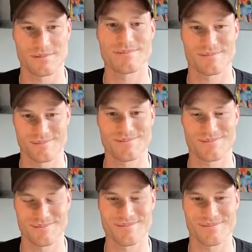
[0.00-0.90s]

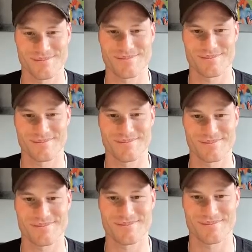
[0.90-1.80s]

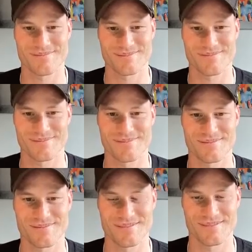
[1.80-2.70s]

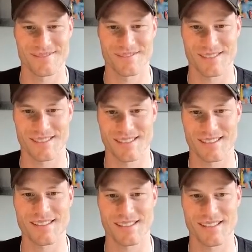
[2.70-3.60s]

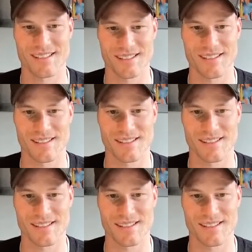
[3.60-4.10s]
(not speaking)